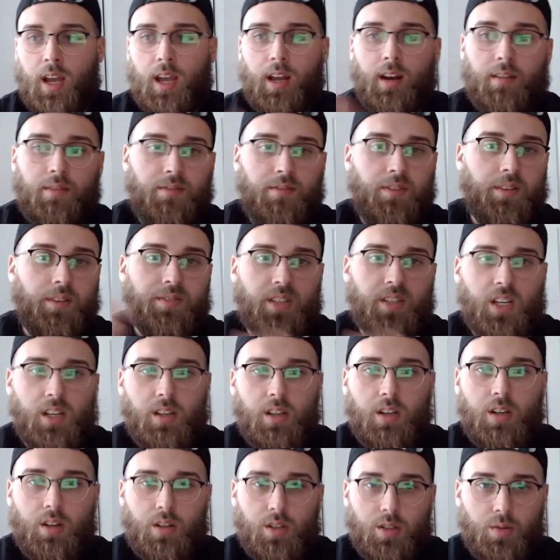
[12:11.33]
and in 15
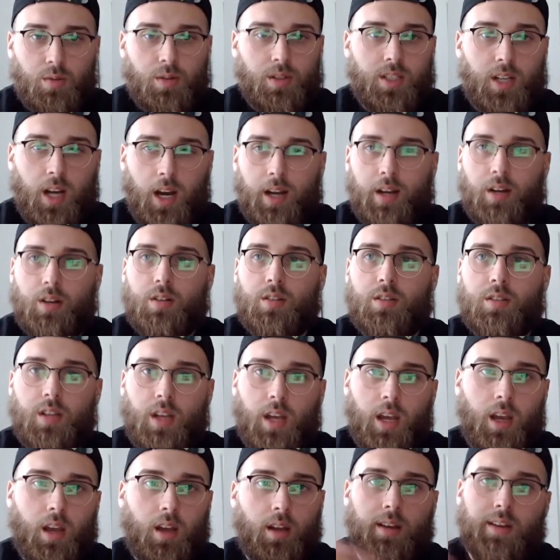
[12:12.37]
years retires
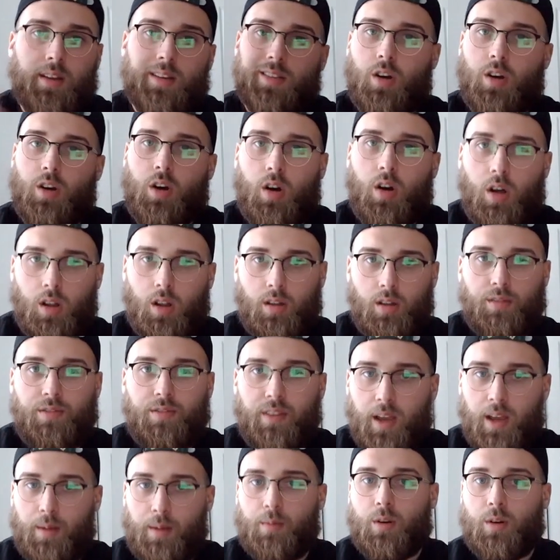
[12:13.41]
and is a Hall of
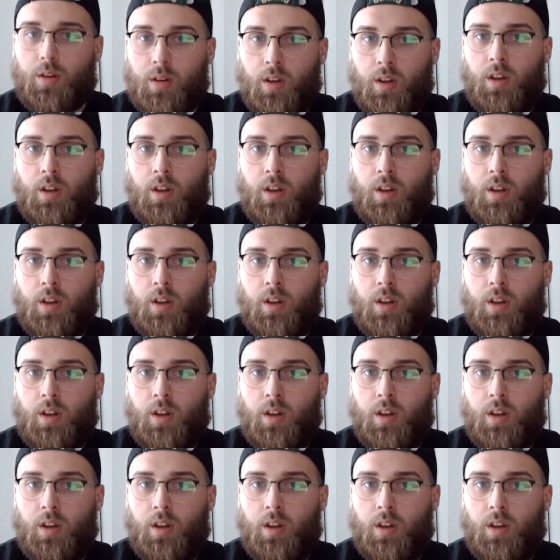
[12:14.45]
Famer,